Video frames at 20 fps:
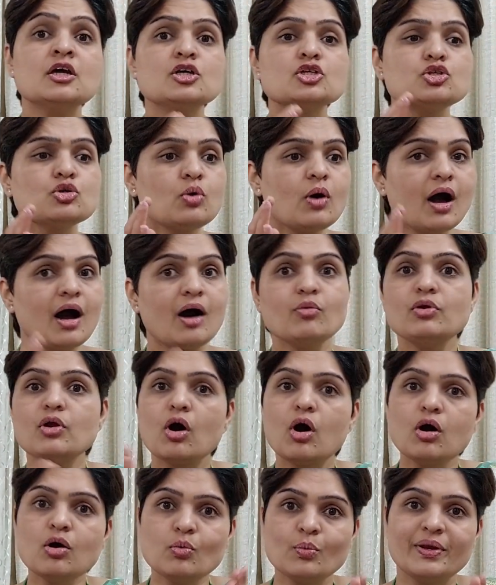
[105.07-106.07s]
So how
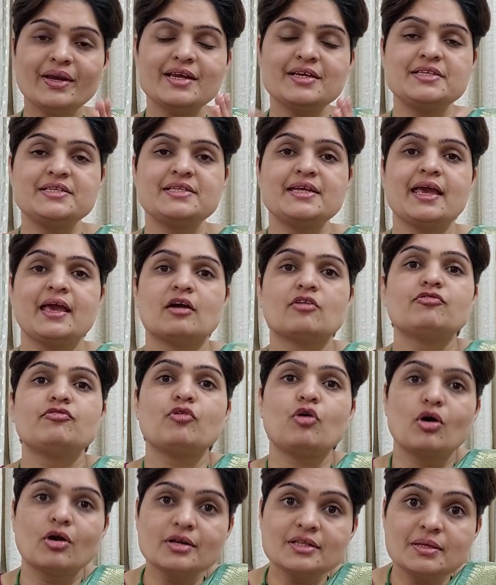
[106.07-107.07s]
long will it take
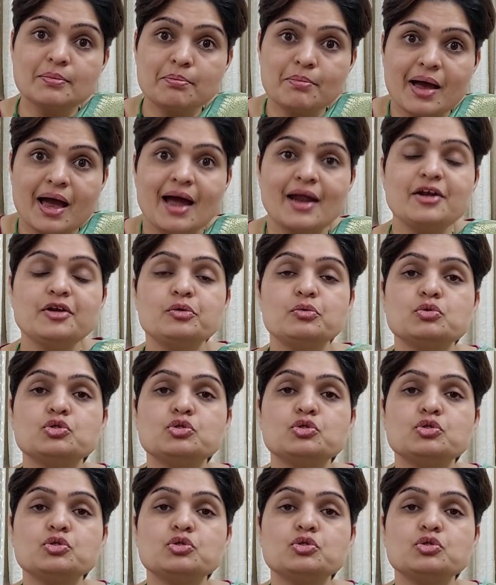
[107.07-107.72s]
for the man